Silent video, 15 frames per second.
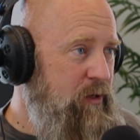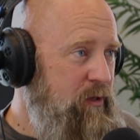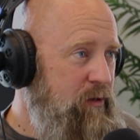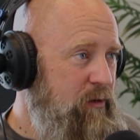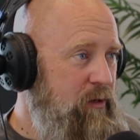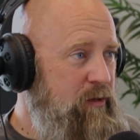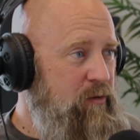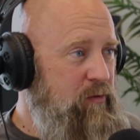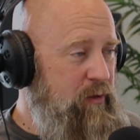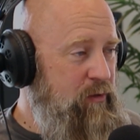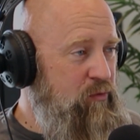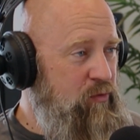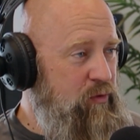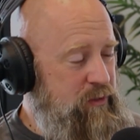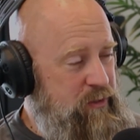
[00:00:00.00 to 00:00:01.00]
You need to
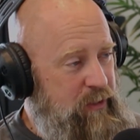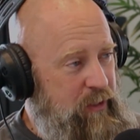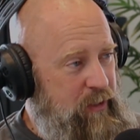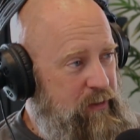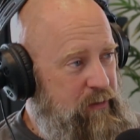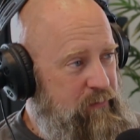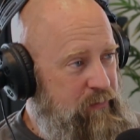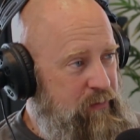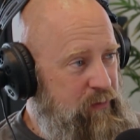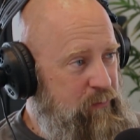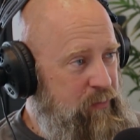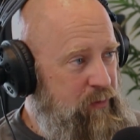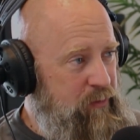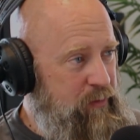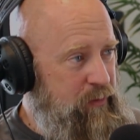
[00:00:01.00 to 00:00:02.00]
increase that
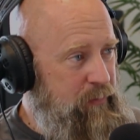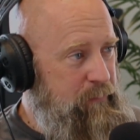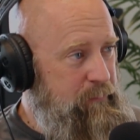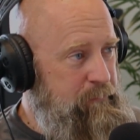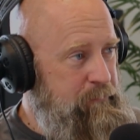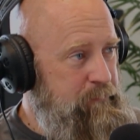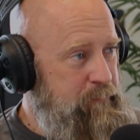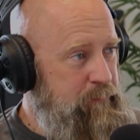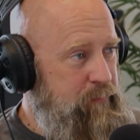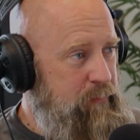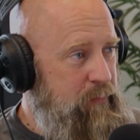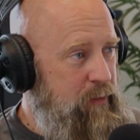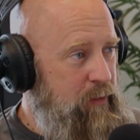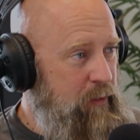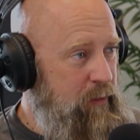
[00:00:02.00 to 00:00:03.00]
availability. And,